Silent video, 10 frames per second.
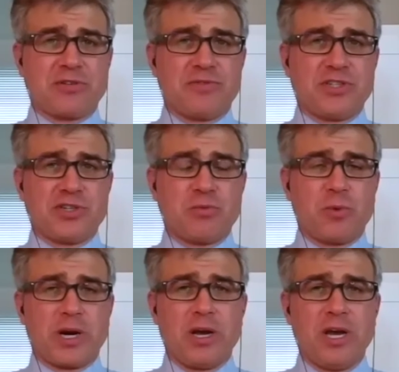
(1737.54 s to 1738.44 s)
vision,
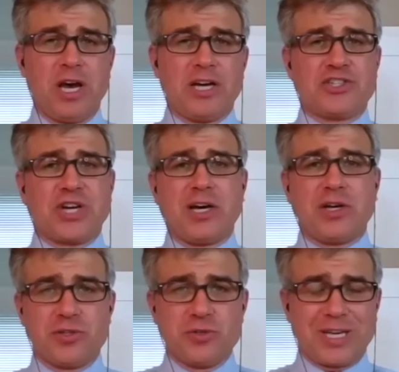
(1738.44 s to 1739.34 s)
where a child
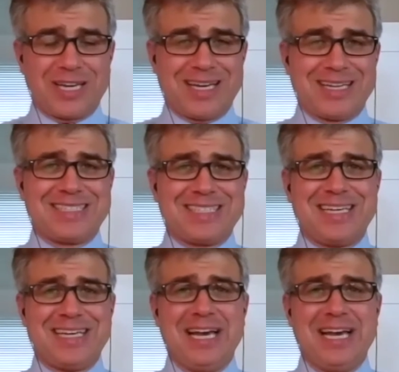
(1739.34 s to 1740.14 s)
who cannot see,